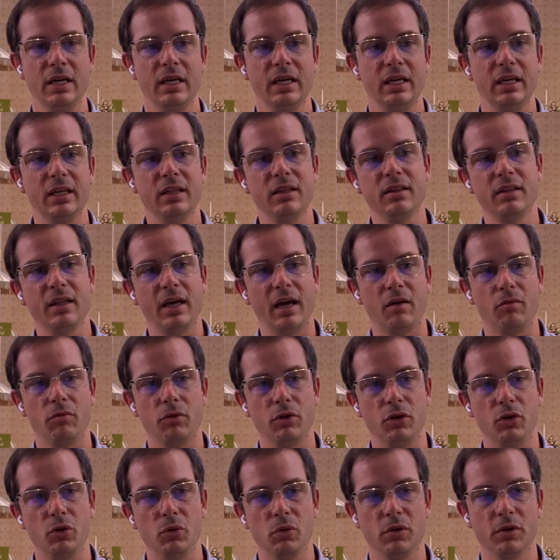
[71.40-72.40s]
In that
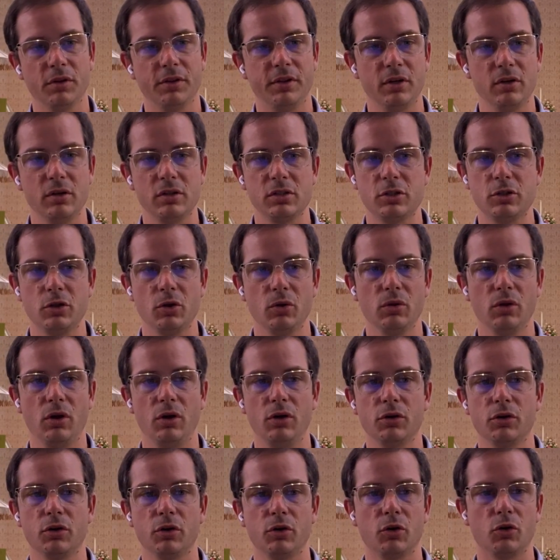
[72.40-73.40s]
renewal, there is no
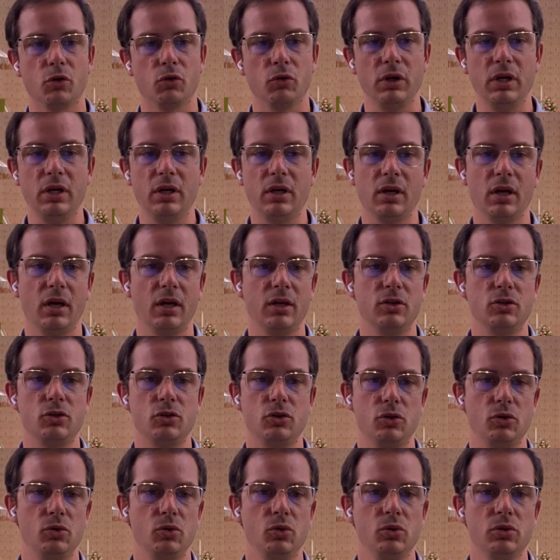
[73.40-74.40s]
longer Greek and
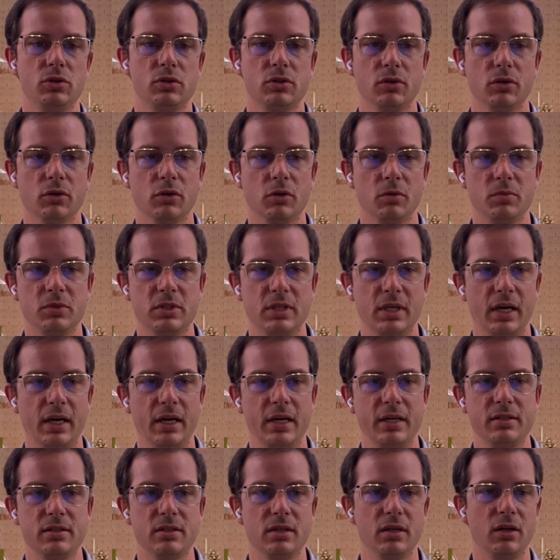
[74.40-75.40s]
Jew,
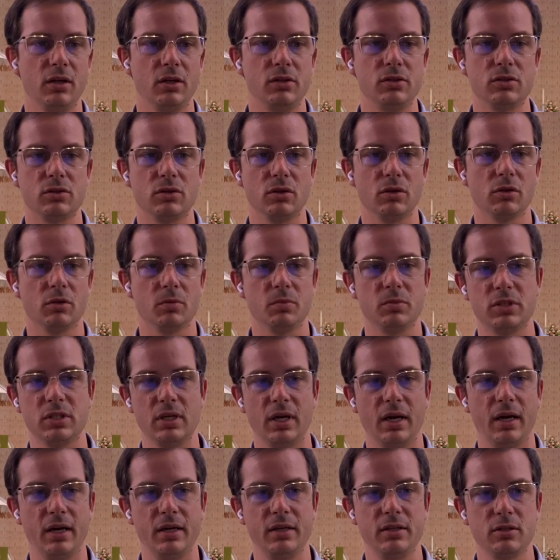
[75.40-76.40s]
circumcised and
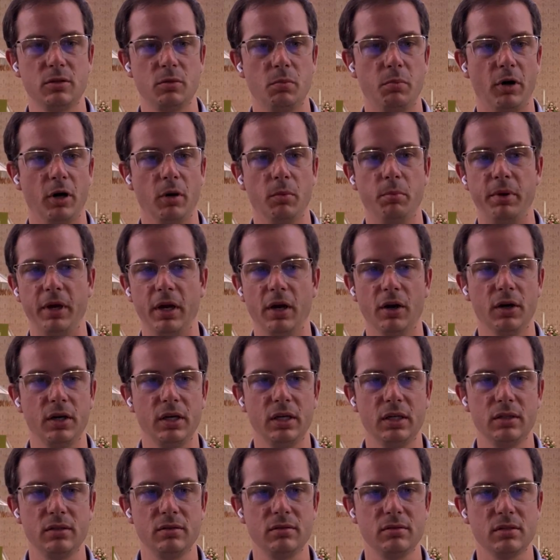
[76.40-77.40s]
uncircumcised,
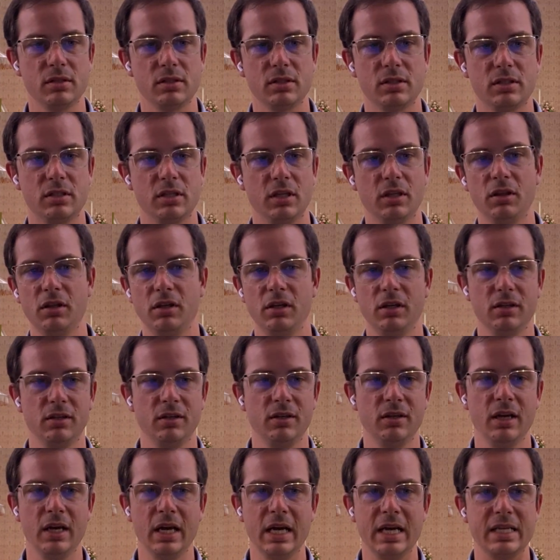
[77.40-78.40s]
barbarian,
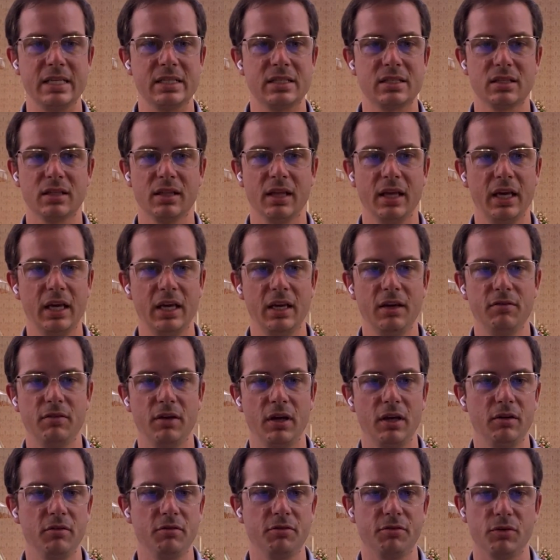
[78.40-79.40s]
Scythian, slave
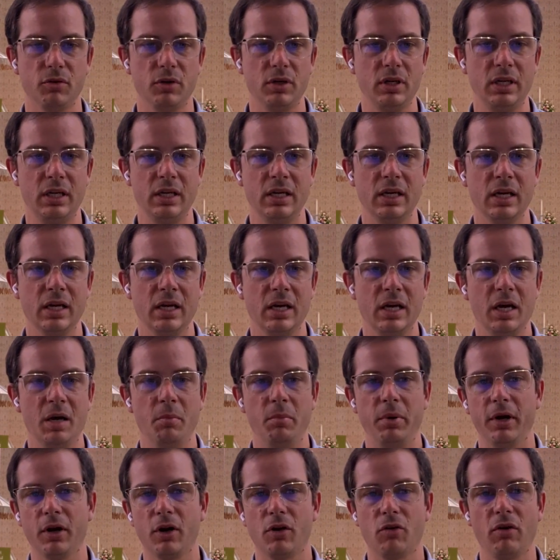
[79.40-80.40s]
and free,
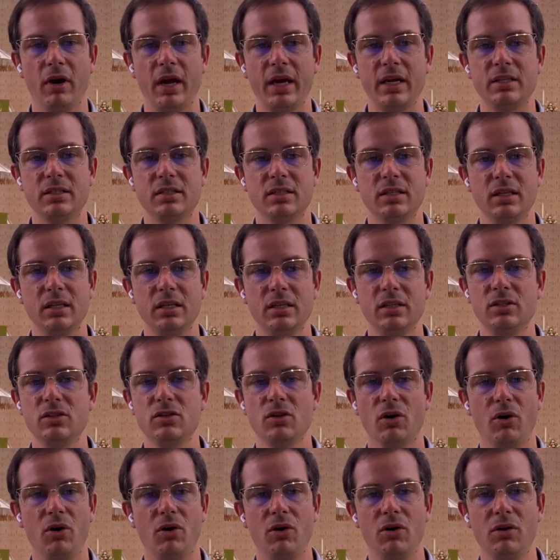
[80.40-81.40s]
but Christ is
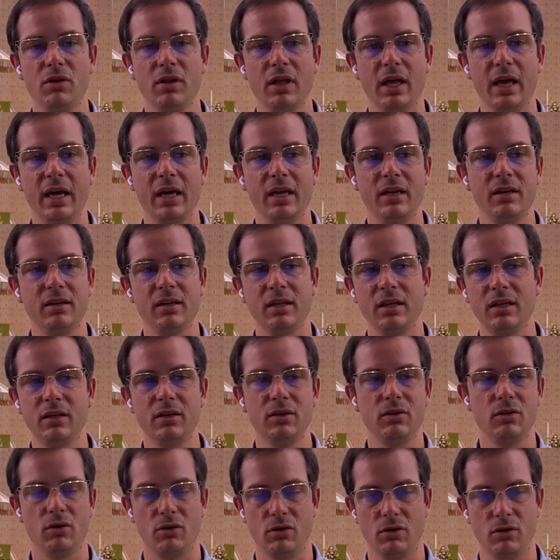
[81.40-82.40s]
all and
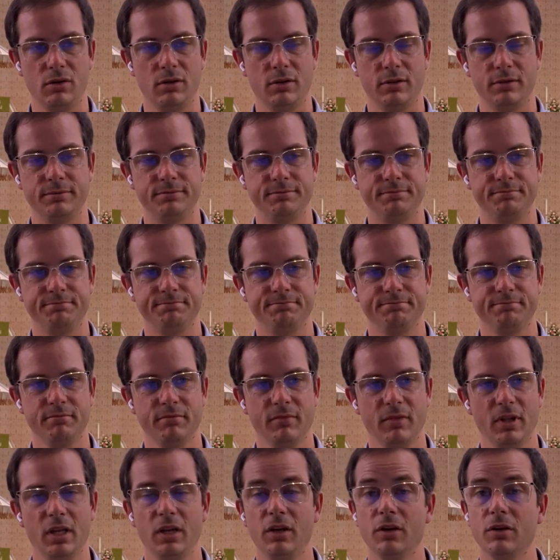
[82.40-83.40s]
in all.
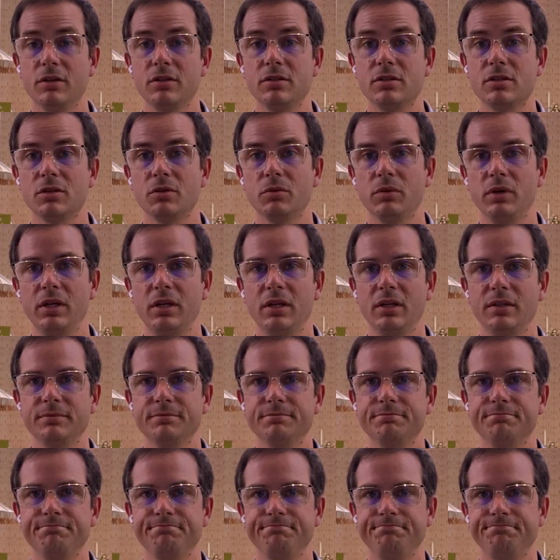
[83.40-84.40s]
Here ends the
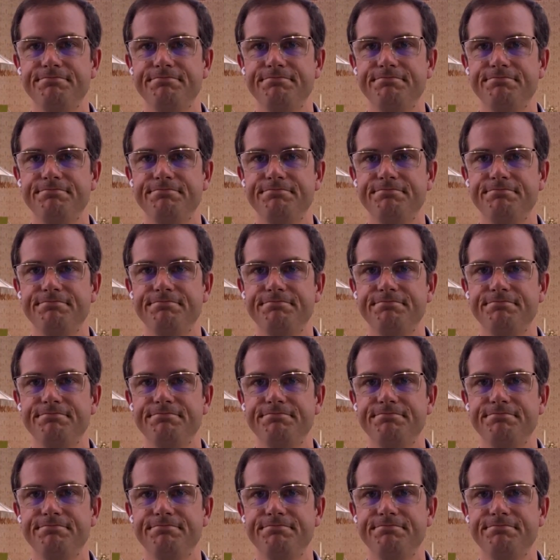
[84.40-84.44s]
reading.